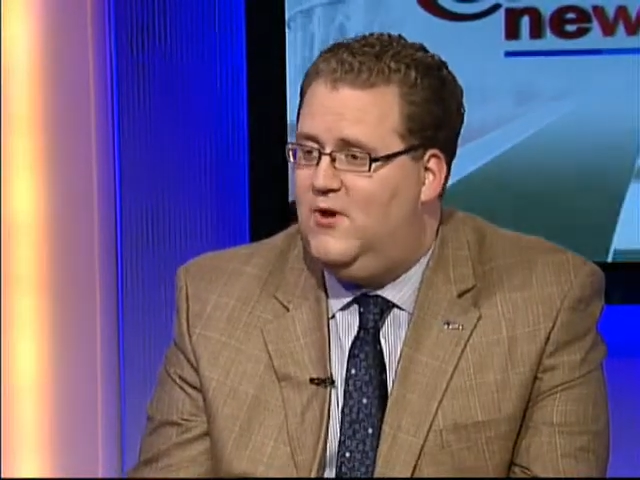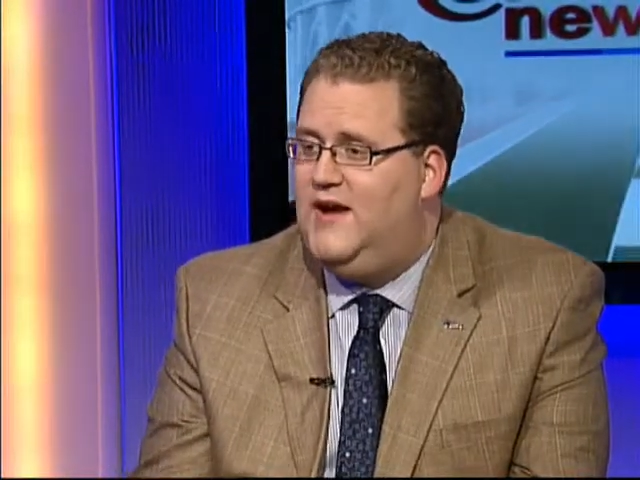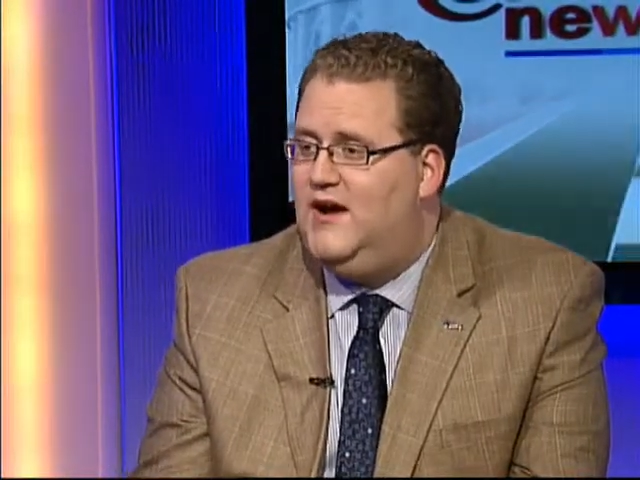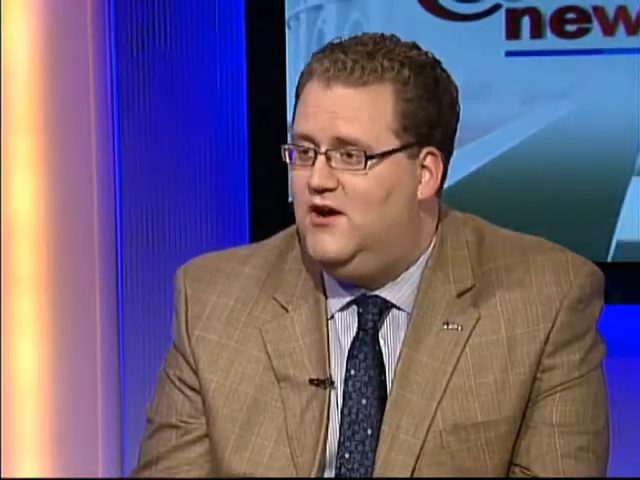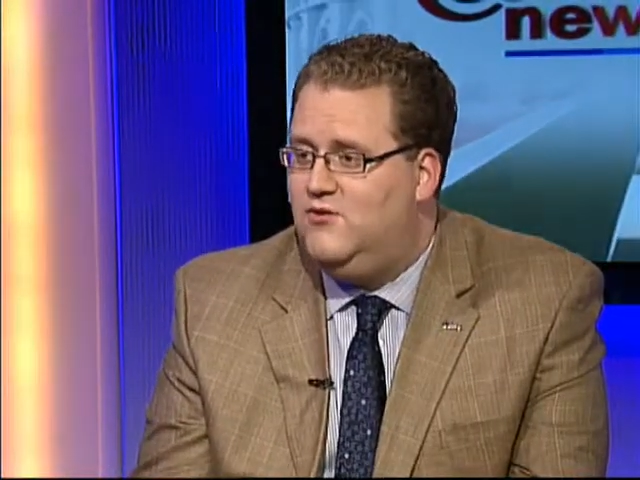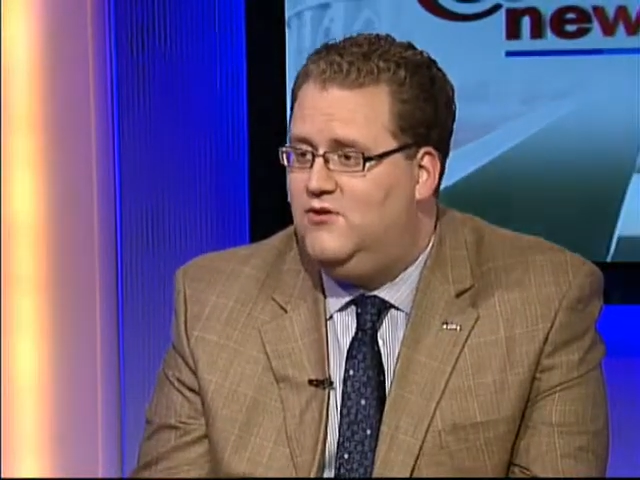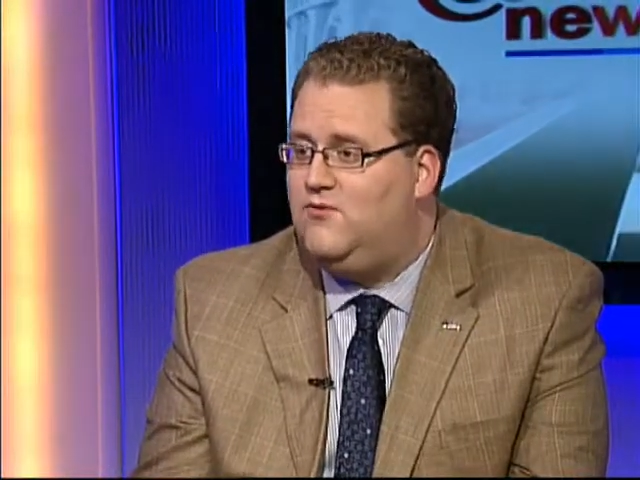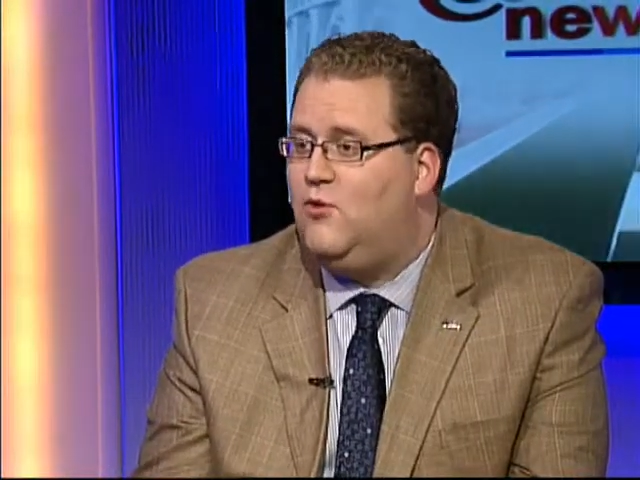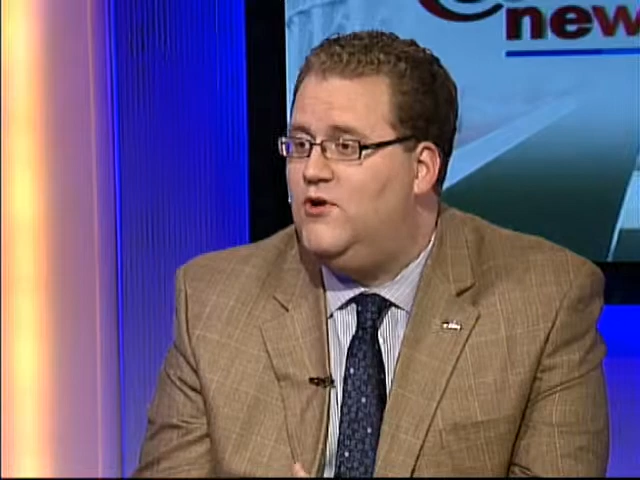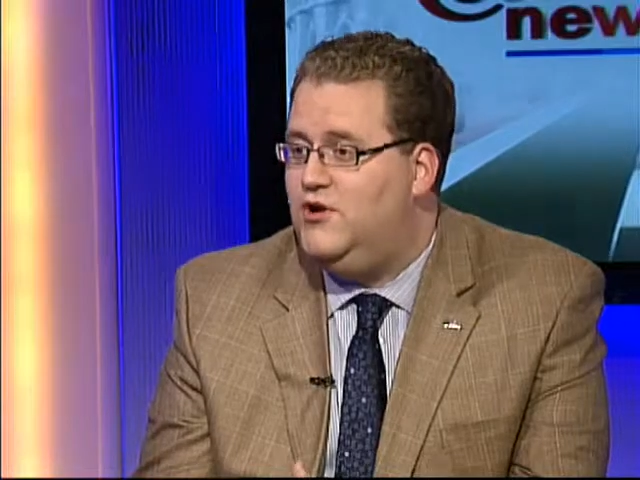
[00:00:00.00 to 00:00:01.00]

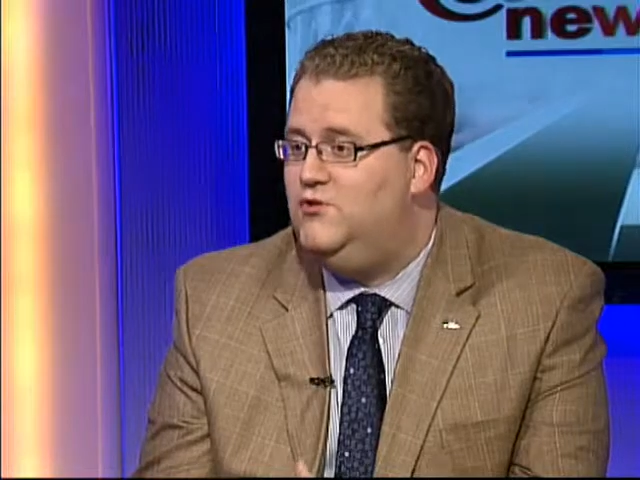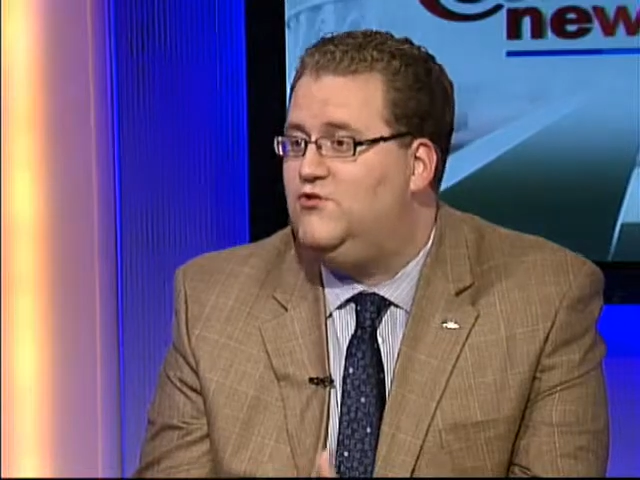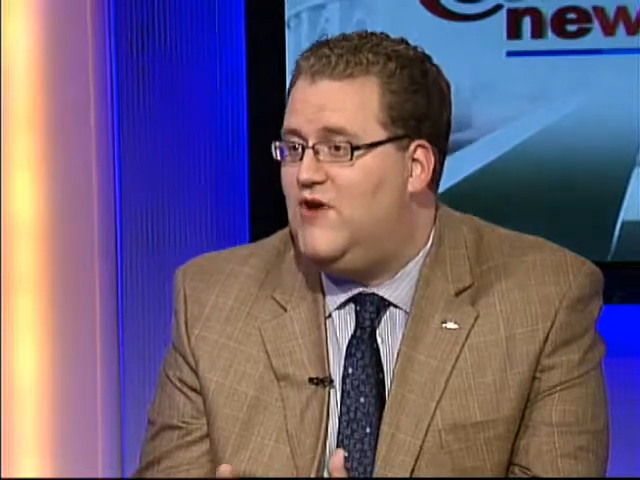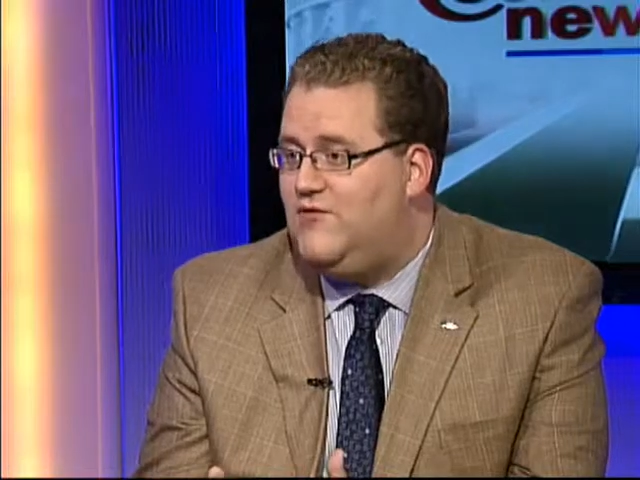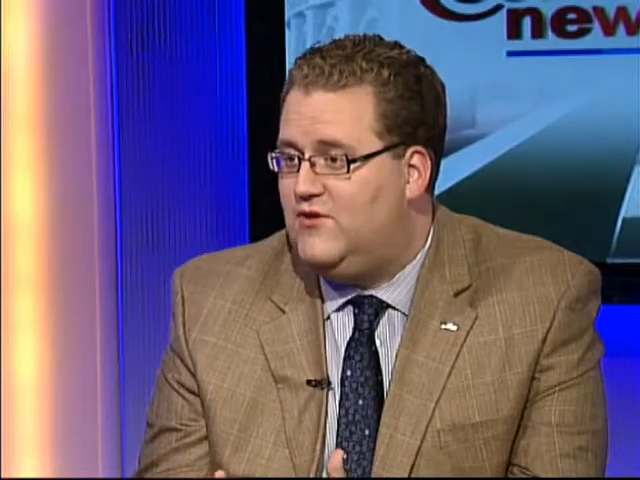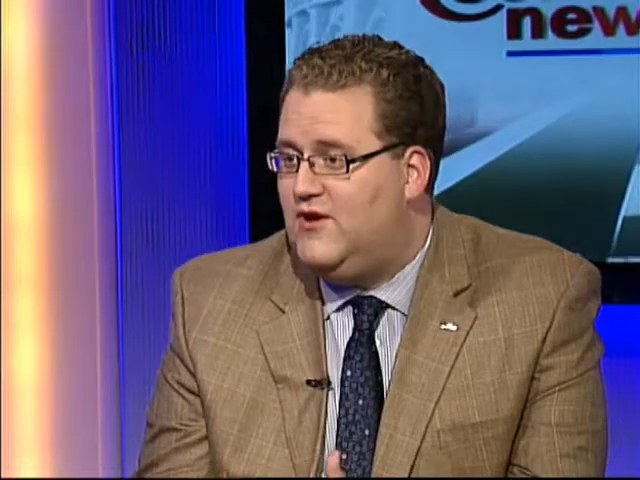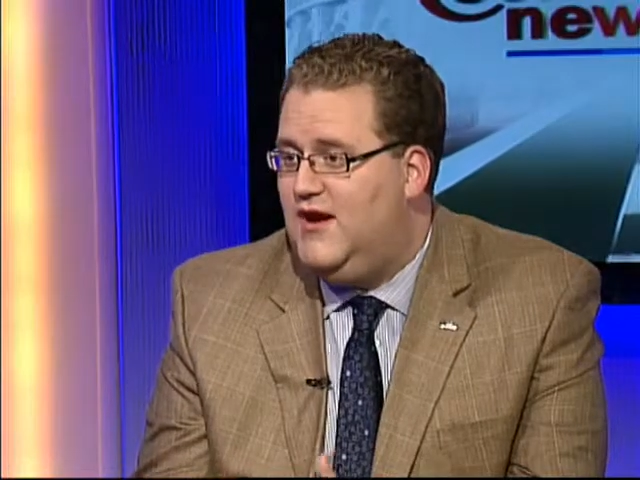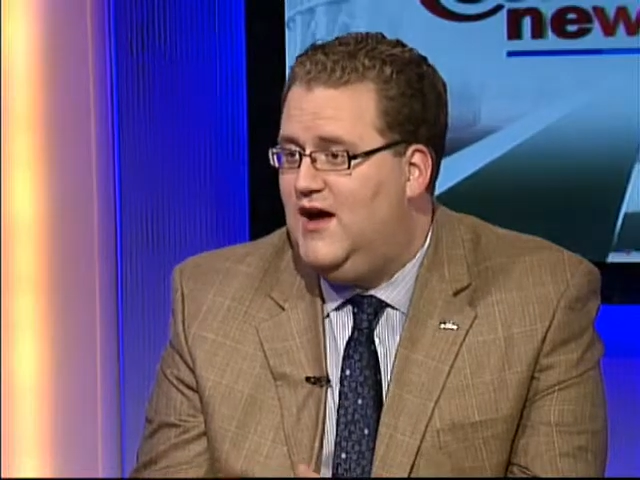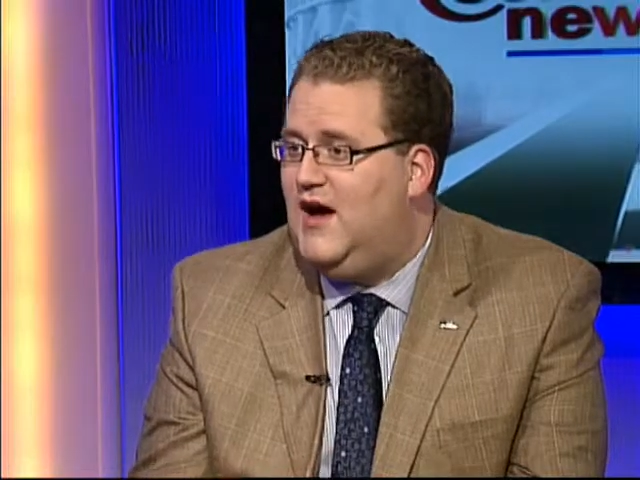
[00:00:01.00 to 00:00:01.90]
1-800-4U-TREVOR